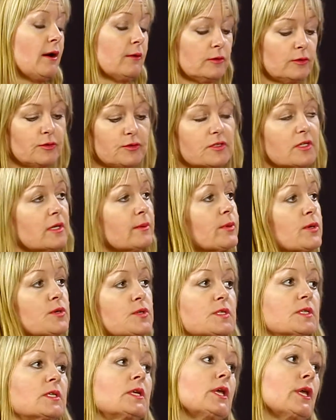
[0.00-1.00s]
losing a
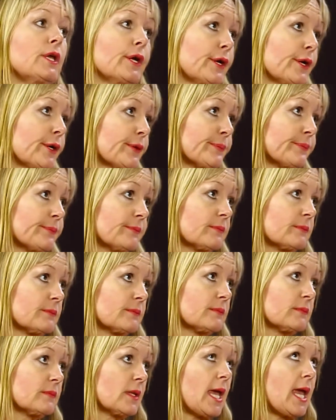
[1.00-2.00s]
person a year.
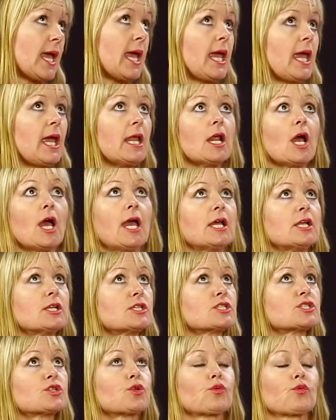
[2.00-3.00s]
And it
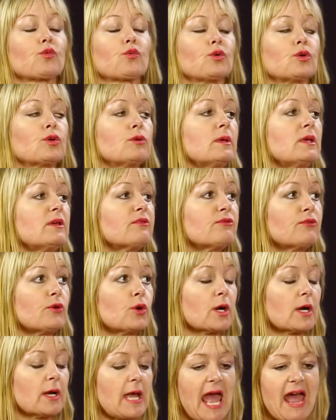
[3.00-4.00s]
just threw me
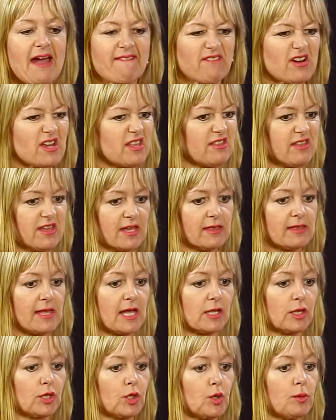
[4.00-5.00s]
for everything
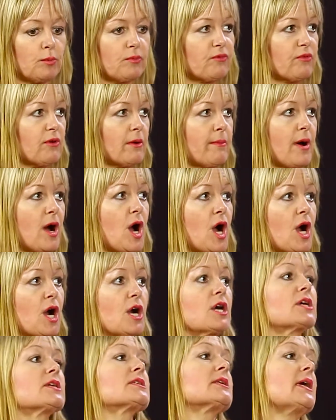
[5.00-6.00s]
that loop from a
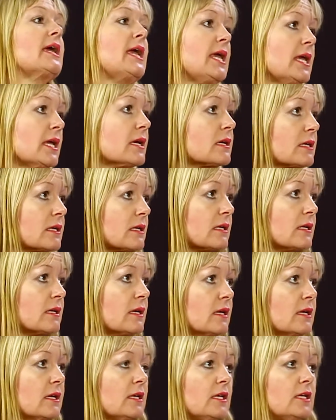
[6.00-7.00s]
heartache,
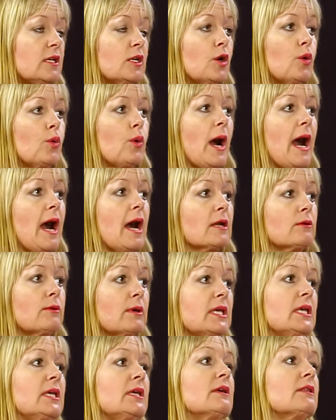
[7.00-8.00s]
how do
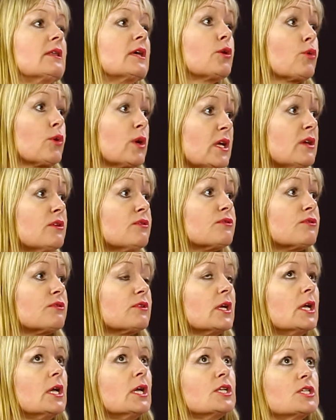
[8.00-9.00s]
I heal the grief,
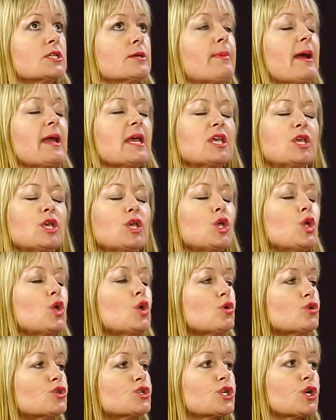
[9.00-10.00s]
to my
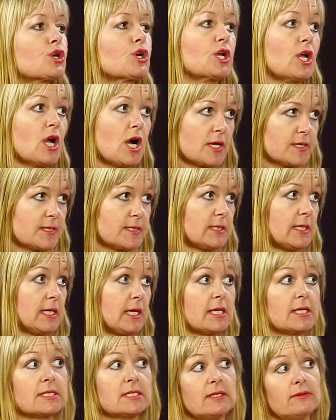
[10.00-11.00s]
huge curiosity,
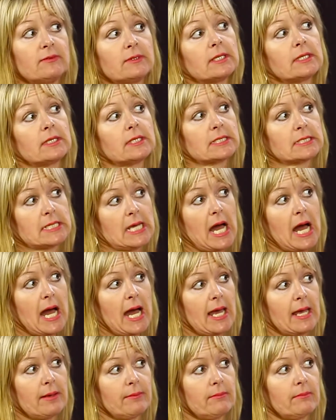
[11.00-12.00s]
because even at the
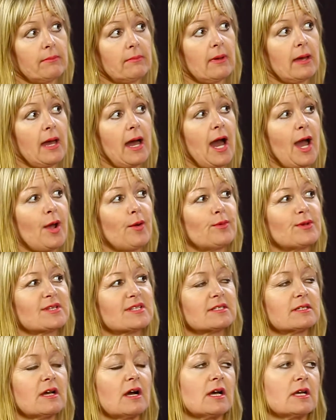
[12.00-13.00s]
time, I'm
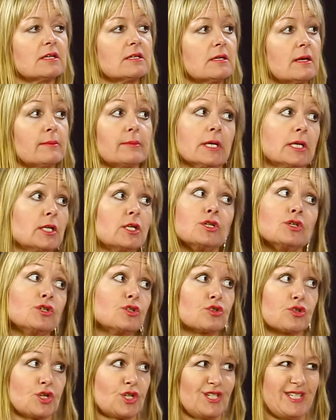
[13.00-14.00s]
not a
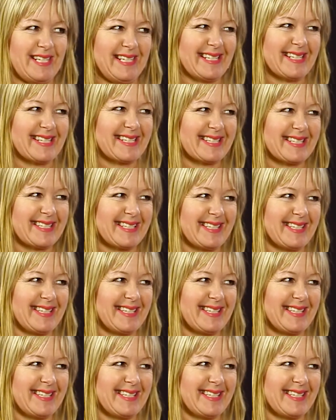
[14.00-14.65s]
nutritionist,